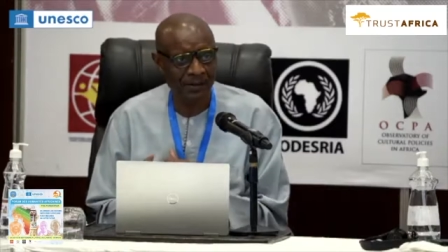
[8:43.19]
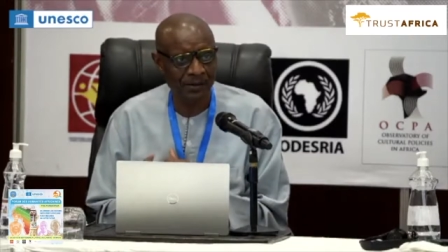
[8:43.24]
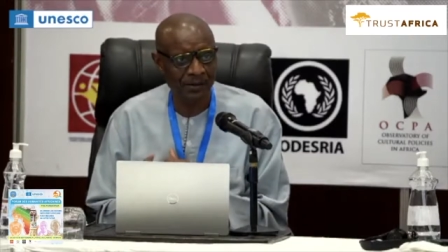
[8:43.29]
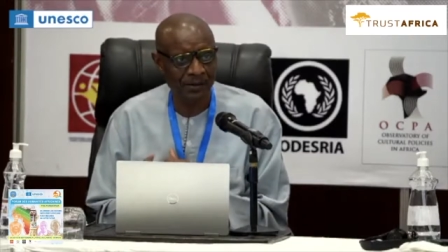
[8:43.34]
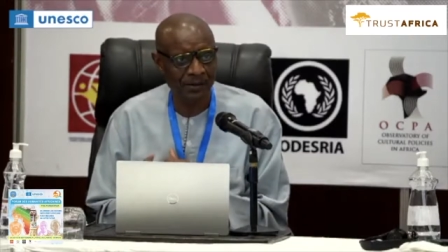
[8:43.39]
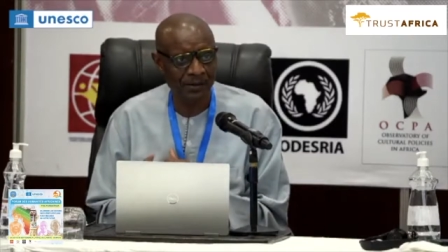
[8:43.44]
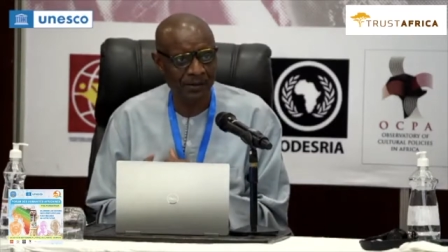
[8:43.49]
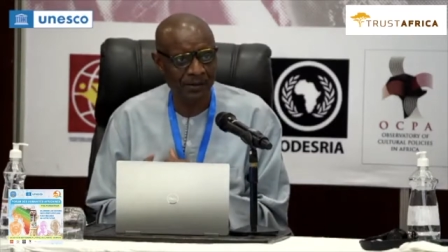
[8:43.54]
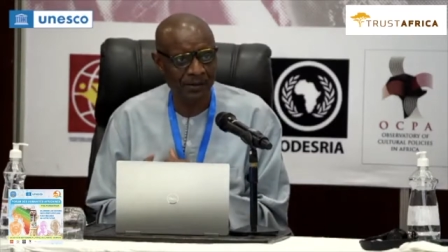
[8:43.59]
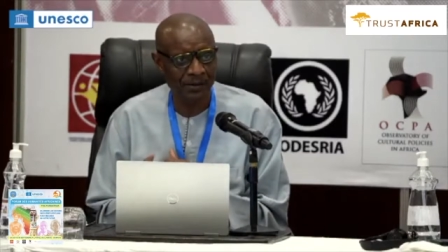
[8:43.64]

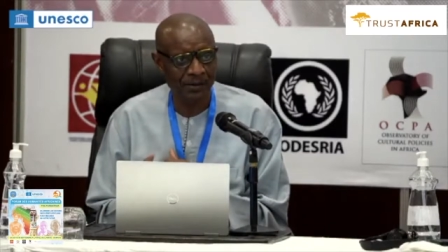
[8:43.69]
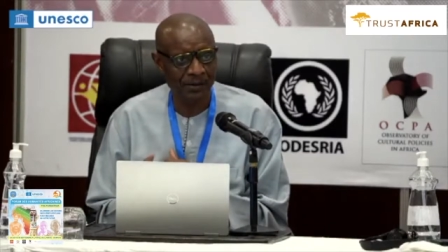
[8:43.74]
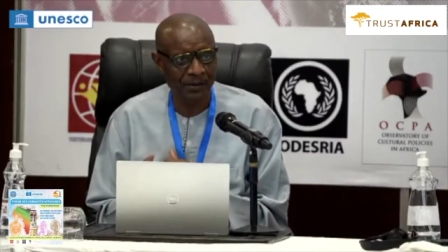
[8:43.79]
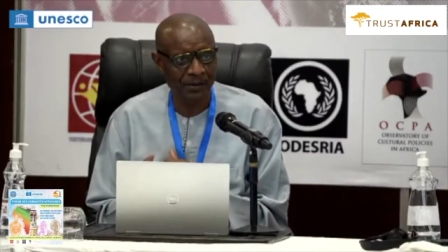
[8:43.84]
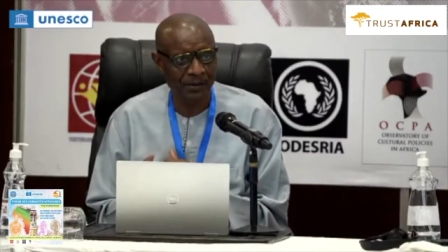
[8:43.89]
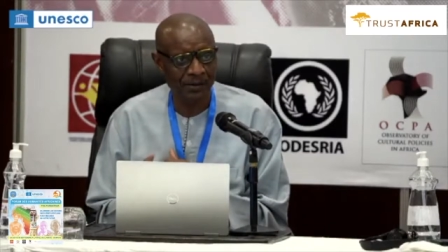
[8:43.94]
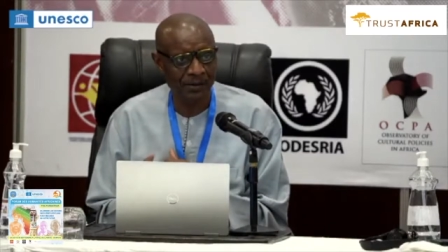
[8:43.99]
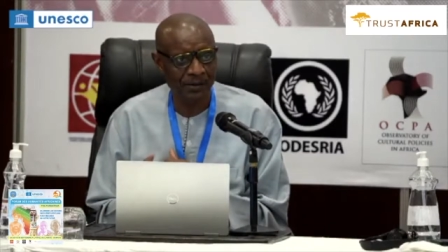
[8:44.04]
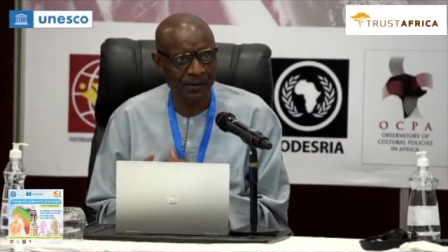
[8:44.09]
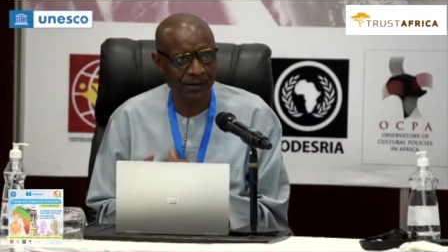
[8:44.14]
you know the
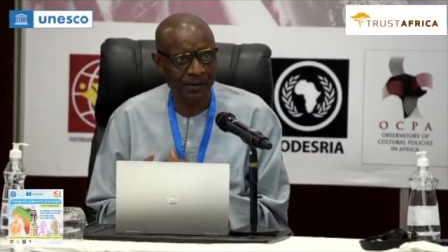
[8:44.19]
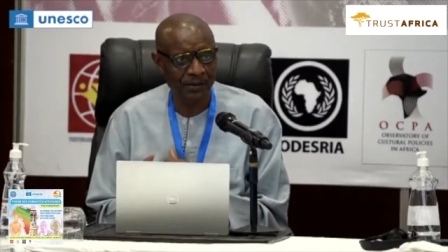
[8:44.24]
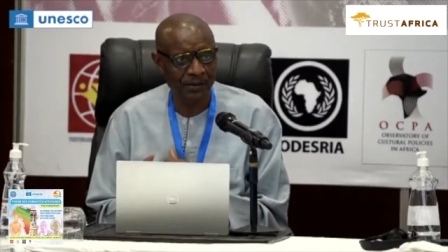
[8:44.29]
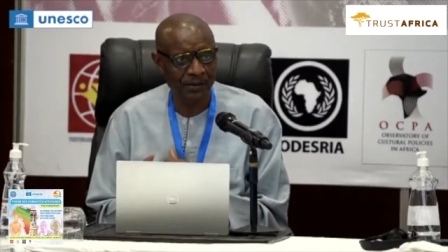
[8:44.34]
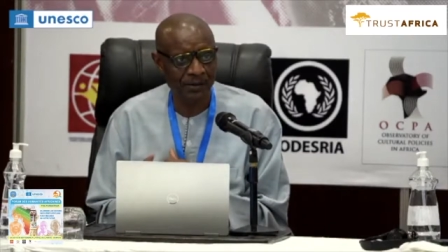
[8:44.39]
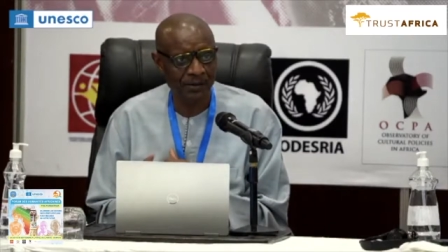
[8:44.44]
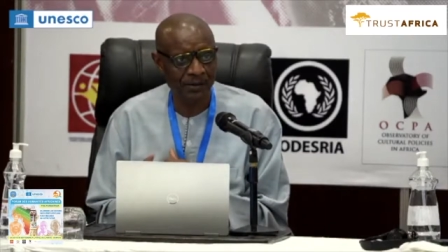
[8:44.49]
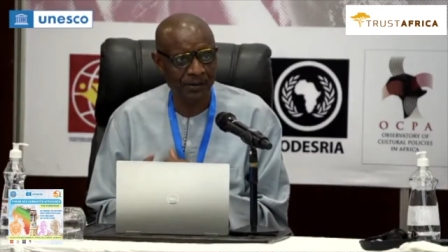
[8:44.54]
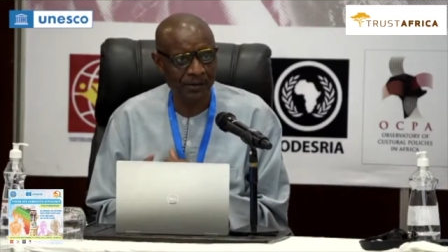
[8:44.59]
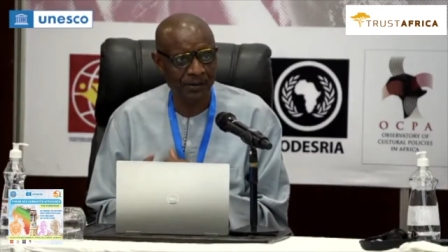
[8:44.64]
courage to at one
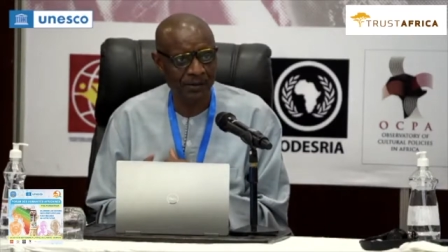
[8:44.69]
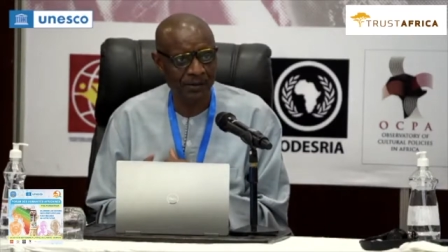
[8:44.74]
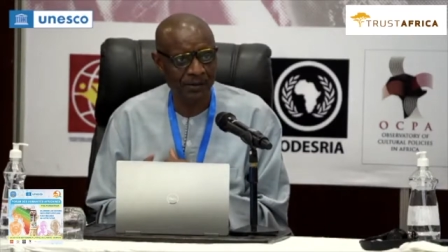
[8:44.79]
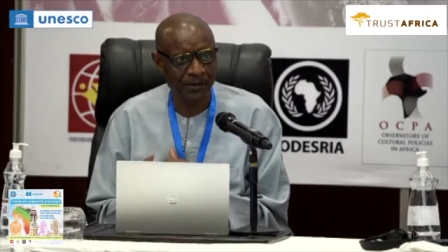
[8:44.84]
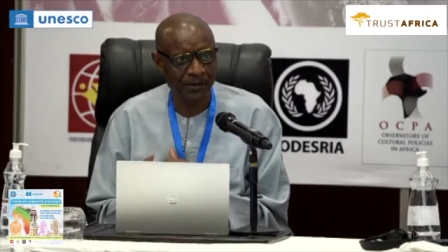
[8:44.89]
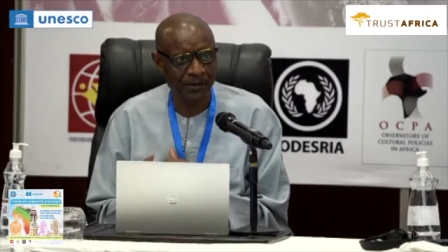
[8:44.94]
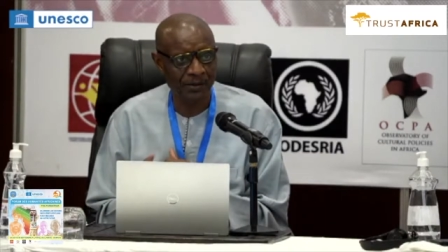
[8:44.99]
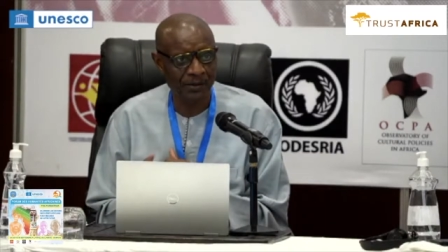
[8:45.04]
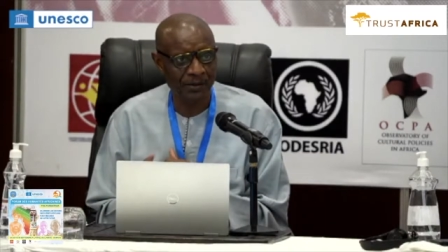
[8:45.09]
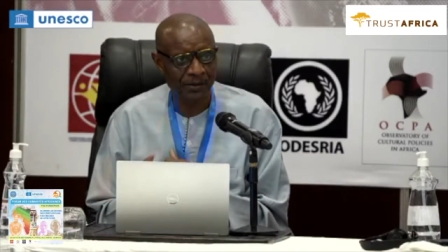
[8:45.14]
point write a book
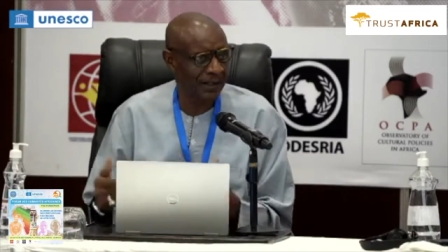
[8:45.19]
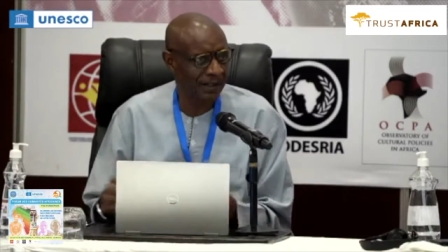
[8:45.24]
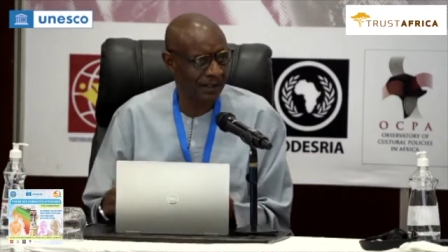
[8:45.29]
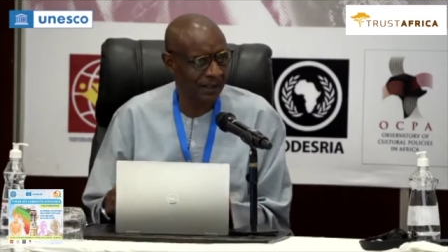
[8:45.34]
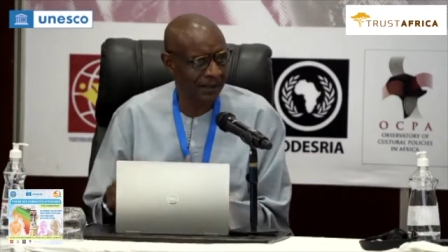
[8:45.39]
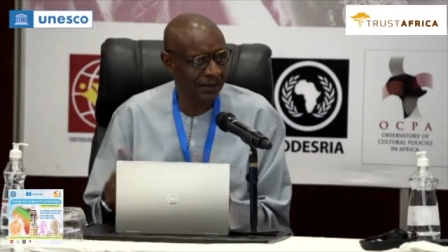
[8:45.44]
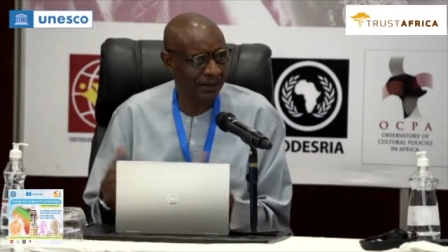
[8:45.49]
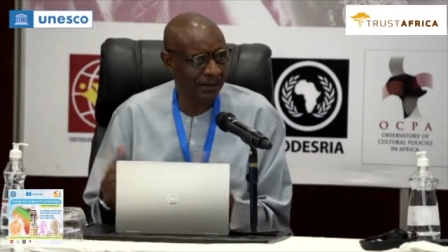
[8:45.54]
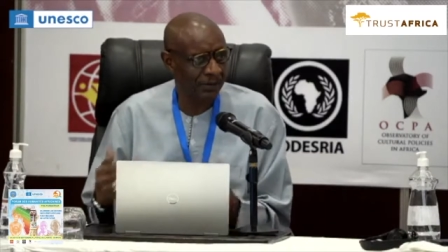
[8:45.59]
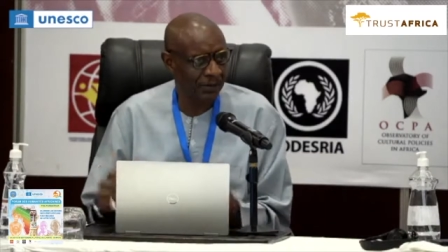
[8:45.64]
and say
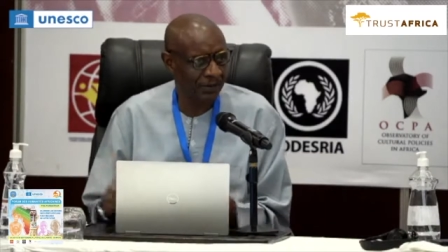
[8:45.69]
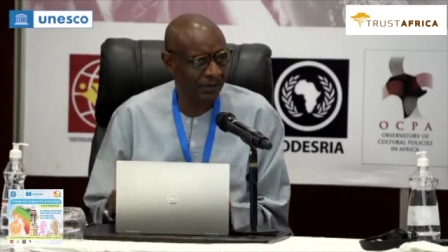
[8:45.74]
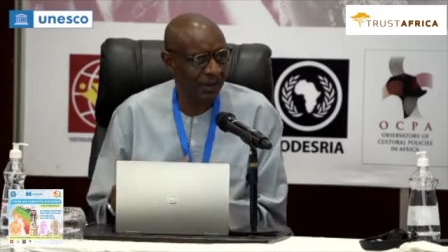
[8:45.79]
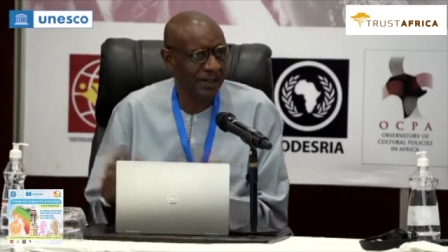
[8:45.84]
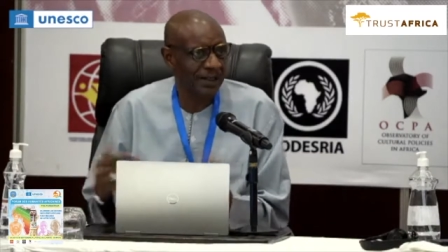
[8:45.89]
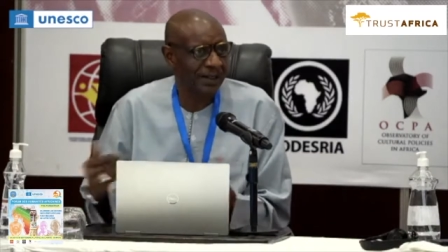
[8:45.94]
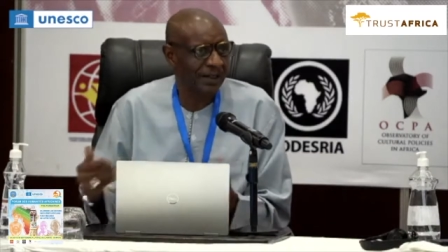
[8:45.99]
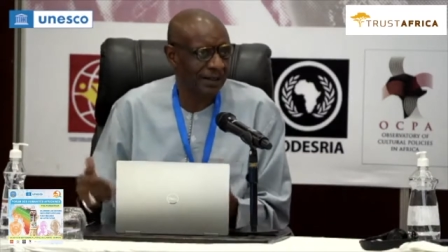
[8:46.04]
we've got to